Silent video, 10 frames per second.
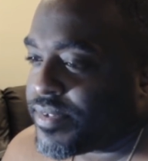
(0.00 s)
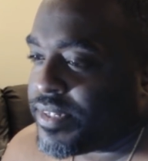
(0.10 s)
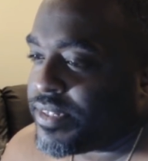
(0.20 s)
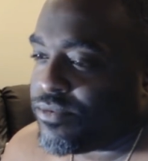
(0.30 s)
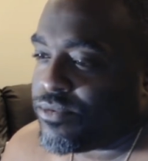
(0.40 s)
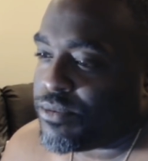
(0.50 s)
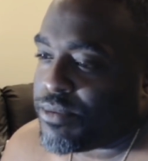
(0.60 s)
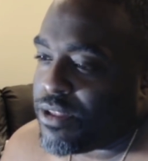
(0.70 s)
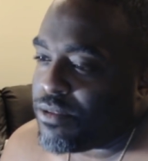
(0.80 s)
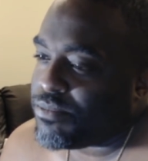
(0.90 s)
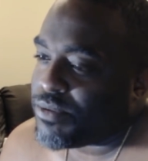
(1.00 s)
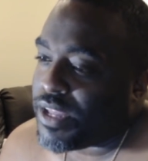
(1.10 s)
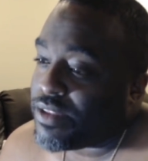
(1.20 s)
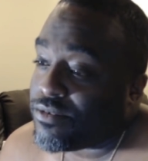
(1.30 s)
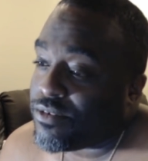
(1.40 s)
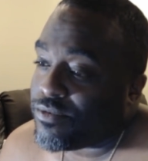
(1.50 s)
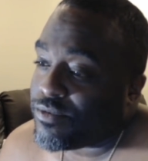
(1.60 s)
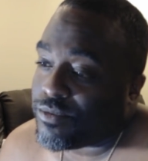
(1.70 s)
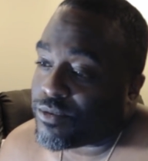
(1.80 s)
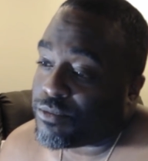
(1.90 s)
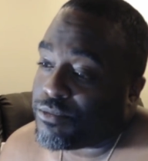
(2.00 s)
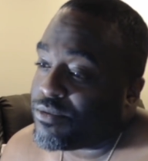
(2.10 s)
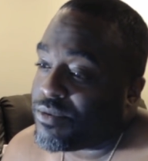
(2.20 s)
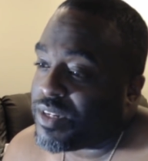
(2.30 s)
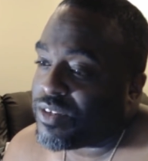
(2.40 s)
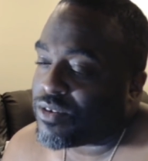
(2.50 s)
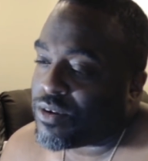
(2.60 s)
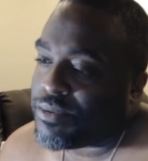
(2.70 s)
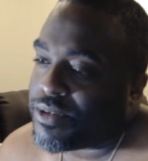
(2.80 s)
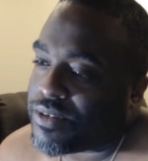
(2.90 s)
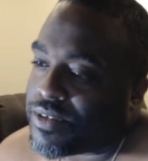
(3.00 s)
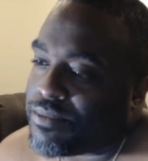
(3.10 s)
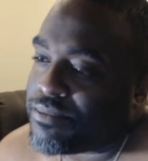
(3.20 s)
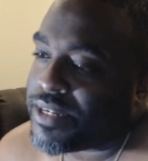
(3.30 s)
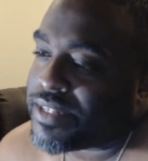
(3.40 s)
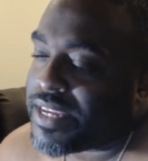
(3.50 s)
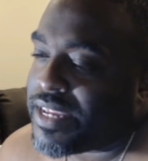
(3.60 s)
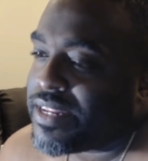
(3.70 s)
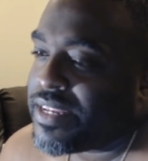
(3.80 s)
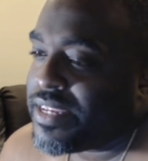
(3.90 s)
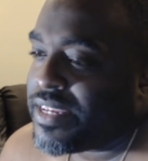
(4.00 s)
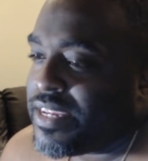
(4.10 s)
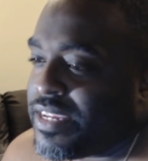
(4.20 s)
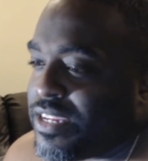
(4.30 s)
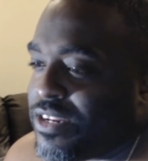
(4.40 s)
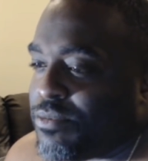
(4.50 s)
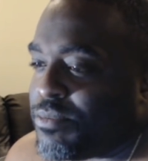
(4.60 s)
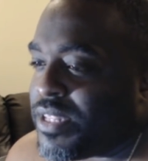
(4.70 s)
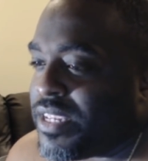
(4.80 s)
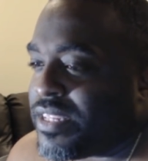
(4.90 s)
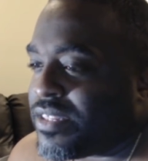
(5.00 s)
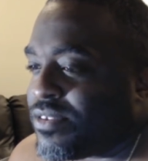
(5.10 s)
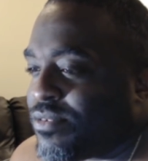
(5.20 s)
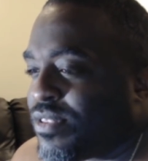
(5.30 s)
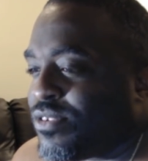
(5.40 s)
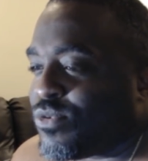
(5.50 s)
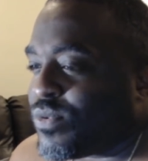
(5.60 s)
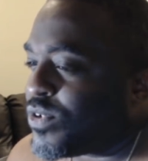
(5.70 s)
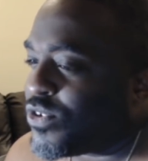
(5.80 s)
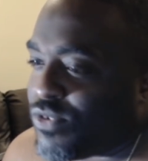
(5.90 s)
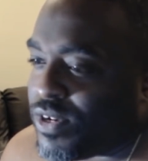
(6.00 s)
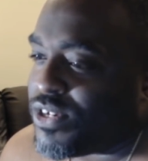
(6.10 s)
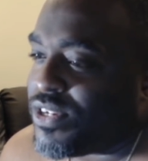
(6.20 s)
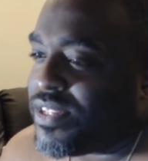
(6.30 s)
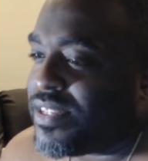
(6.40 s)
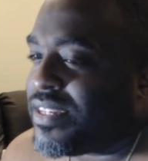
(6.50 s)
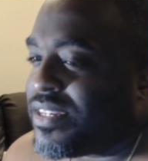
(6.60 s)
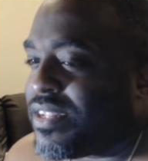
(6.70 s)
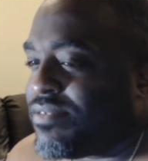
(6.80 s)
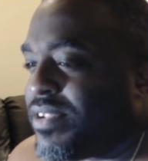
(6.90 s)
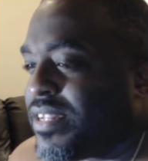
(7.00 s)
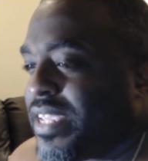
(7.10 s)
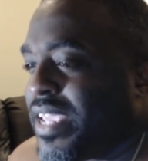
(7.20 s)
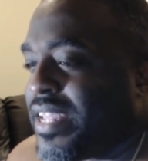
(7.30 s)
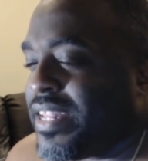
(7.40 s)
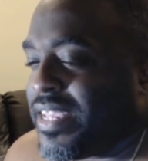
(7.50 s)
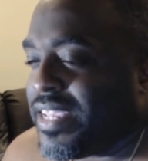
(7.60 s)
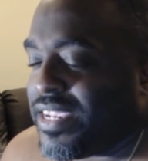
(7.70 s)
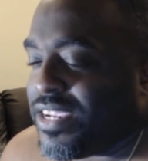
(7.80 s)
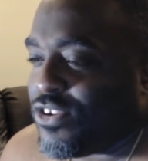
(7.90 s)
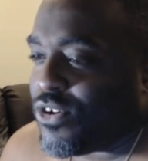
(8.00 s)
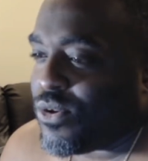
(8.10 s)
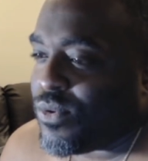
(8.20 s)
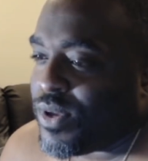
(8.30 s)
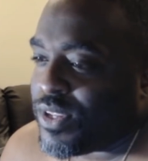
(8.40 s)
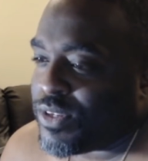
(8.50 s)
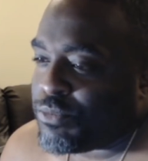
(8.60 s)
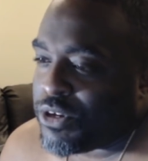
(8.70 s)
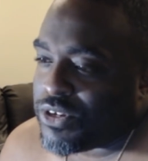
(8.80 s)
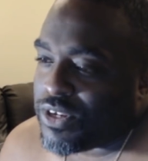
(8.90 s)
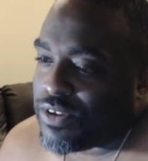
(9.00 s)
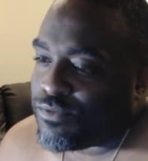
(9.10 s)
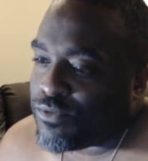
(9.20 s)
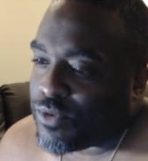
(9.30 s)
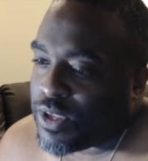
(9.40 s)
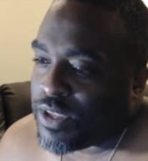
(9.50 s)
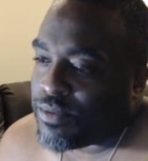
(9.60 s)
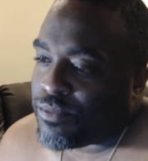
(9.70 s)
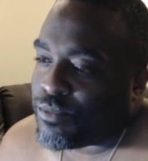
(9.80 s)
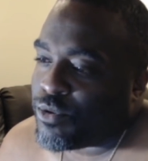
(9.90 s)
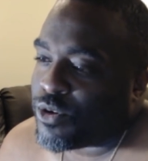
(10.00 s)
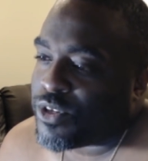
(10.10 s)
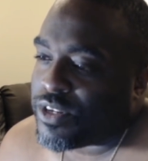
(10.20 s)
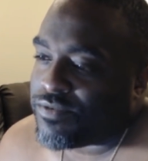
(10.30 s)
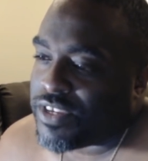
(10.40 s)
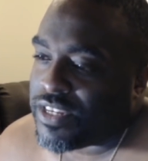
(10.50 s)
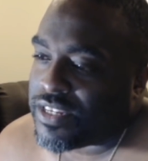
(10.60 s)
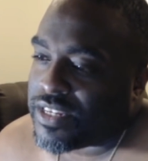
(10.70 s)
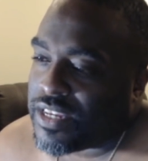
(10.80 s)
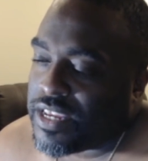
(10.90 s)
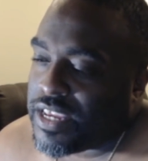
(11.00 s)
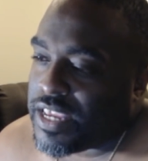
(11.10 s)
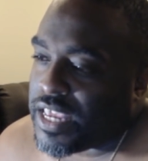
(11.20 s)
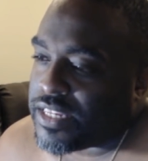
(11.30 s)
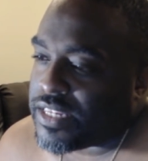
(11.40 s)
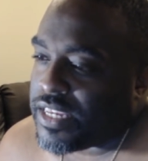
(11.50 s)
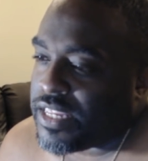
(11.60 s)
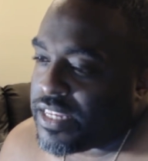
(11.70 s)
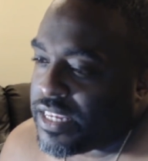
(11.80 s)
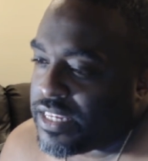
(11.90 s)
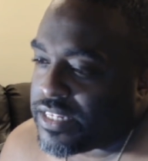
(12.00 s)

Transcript: and do some help. I don't know, community service or something like that. You know, but they get this restrictions and stuff like that. You know, and especially if a person of his has his